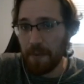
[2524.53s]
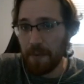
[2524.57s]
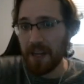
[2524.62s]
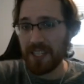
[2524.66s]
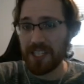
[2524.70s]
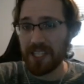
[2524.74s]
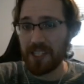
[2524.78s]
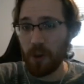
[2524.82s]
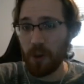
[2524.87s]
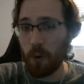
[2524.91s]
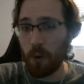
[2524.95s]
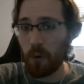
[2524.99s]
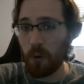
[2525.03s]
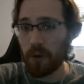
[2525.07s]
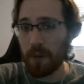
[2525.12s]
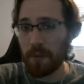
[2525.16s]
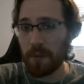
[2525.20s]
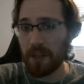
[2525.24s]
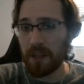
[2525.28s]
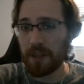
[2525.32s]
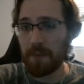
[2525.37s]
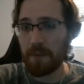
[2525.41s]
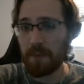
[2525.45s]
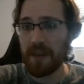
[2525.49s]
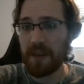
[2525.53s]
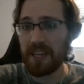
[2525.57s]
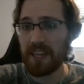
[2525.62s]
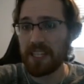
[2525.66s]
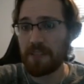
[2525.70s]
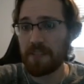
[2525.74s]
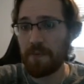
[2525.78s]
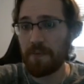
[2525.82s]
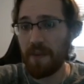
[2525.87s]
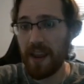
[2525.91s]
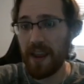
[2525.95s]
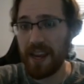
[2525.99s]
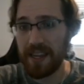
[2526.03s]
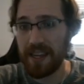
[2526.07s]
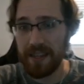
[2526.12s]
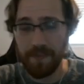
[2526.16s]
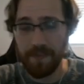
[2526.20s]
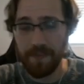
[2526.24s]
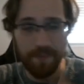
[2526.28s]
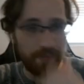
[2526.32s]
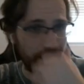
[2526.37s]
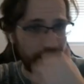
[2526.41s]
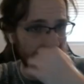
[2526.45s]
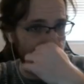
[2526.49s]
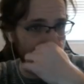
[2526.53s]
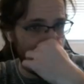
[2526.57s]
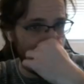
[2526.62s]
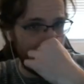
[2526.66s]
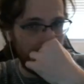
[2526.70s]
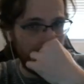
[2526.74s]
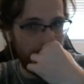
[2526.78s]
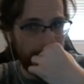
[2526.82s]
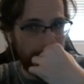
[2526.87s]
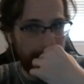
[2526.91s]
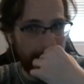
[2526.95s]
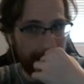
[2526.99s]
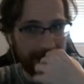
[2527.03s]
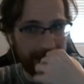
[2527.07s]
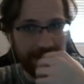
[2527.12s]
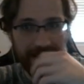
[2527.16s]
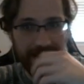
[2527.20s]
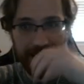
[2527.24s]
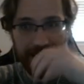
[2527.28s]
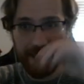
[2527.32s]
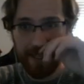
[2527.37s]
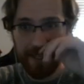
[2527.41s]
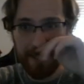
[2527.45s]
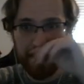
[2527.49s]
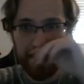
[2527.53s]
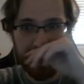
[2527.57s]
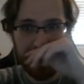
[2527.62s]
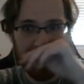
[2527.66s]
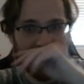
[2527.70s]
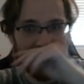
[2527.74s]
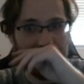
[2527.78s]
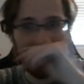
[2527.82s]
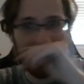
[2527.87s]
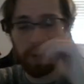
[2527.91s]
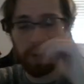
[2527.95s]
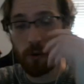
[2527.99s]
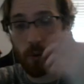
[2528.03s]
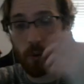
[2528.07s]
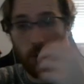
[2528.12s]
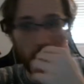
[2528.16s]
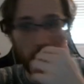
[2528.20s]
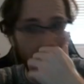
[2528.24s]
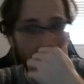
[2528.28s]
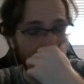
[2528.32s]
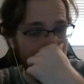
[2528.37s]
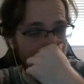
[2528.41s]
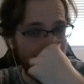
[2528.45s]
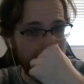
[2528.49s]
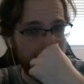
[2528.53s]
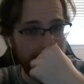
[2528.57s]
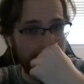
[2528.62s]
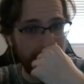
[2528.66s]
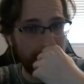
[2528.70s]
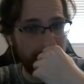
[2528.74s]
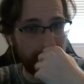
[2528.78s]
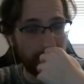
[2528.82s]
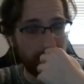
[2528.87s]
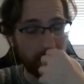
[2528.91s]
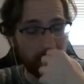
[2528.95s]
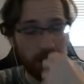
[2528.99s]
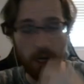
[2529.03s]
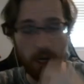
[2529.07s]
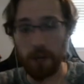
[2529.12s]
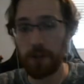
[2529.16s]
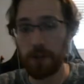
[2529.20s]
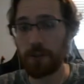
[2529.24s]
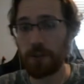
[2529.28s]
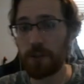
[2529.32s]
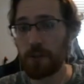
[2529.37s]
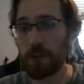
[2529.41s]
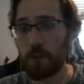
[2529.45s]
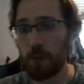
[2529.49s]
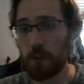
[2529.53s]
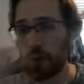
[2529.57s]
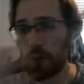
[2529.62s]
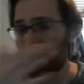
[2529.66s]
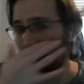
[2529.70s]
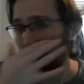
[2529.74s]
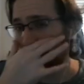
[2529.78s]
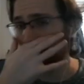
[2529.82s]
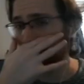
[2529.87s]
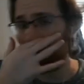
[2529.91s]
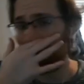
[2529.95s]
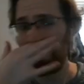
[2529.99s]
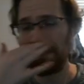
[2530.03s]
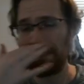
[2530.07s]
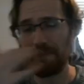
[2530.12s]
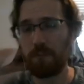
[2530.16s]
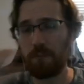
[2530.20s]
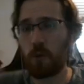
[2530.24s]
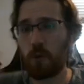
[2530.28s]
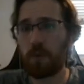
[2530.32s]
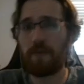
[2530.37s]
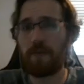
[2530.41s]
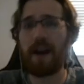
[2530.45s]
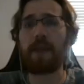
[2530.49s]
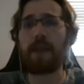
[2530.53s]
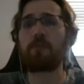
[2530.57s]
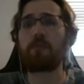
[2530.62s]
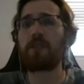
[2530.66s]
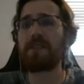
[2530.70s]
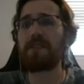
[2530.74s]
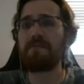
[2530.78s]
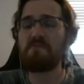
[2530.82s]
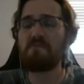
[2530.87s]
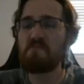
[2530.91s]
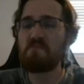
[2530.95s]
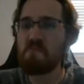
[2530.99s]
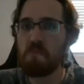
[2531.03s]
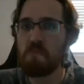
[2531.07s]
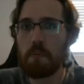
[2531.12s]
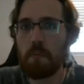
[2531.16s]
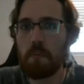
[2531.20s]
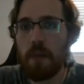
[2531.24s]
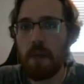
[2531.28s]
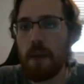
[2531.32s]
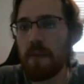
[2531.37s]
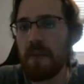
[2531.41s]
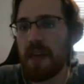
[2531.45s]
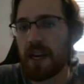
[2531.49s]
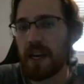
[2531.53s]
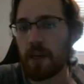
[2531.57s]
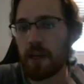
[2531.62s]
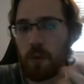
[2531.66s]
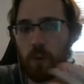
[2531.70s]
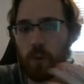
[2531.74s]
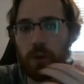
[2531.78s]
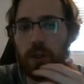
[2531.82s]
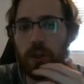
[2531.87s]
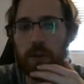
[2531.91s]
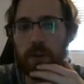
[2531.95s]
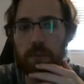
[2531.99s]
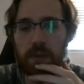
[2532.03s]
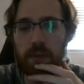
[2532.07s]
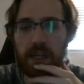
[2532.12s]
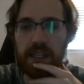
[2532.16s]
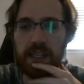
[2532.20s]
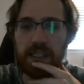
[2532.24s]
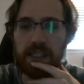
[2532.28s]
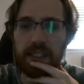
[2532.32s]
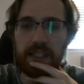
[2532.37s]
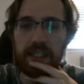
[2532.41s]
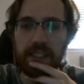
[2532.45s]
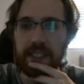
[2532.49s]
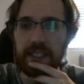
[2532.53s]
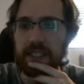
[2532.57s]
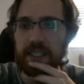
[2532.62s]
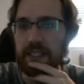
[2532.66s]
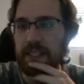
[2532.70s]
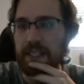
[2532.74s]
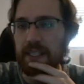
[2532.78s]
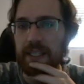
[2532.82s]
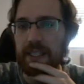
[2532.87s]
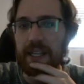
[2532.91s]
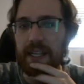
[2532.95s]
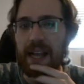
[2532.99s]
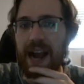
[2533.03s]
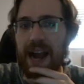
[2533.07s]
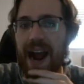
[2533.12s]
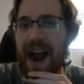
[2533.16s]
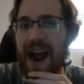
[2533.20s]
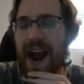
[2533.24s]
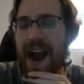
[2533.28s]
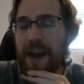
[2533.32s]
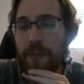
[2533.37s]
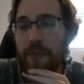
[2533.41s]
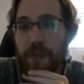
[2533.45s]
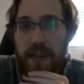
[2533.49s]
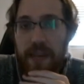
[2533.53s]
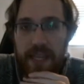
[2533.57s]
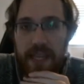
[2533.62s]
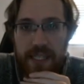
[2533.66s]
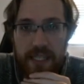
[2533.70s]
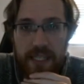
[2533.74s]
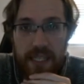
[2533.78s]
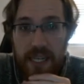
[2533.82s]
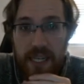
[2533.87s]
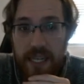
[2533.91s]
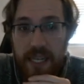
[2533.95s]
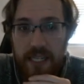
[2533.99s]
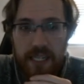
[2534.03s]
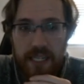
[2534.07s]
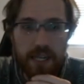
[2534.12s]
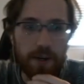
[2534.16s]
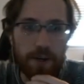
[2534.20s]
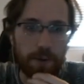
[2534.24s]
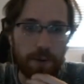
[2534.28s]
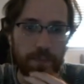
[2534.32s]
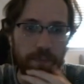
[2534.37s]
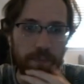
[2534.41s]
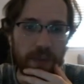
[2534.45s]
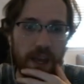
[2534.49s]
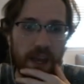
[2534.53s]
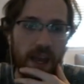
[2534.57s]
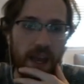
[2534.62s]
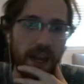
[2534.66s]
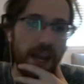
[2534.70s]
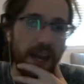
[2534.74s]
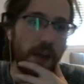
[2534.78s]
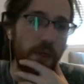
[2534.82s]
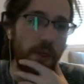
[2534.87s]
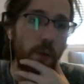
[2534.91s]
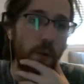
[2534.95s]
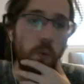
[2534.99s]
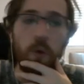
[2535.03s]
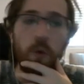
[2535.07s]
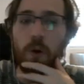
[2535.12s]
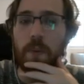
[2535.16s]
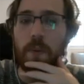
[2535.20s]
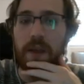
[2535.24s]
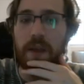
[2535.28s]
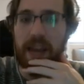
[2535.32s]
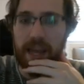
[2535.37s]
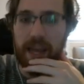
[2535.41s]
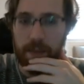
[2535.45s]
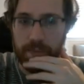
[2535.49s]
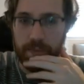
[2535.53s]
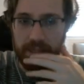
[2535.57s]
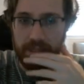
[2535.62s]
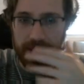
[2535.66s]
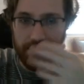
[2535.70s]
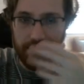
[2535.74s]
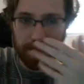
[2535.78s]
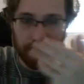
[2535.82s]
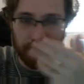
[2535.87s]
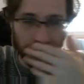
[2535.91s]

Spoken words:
sold. I'm not the biggest fan. I think it's cool. Maybe if the colors were more vibrant, maybe that could work. But I think it's D tier. Now the Wormadams.